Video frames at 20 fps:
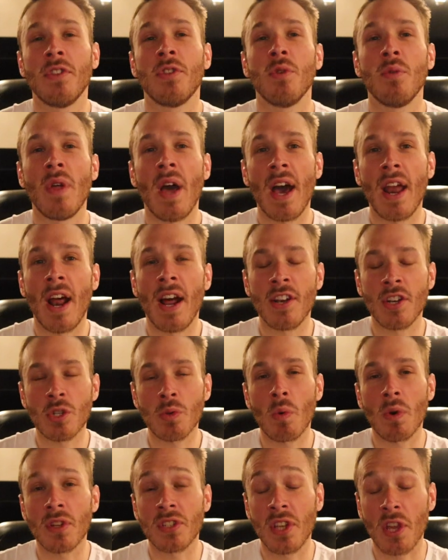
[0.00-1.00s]
to do that, I
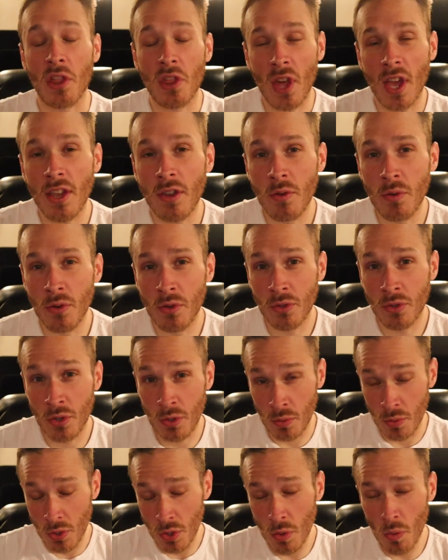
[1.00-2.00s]
just want to say thank you
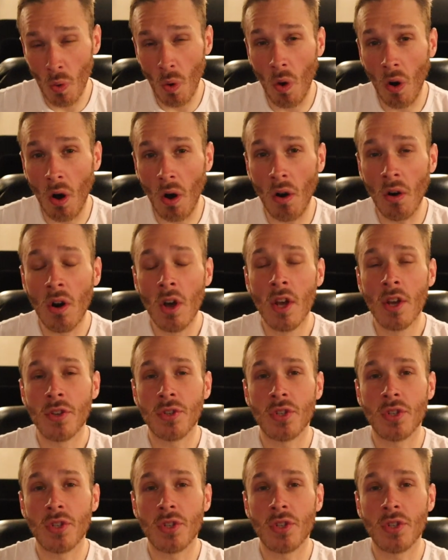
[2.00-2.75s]
to you all.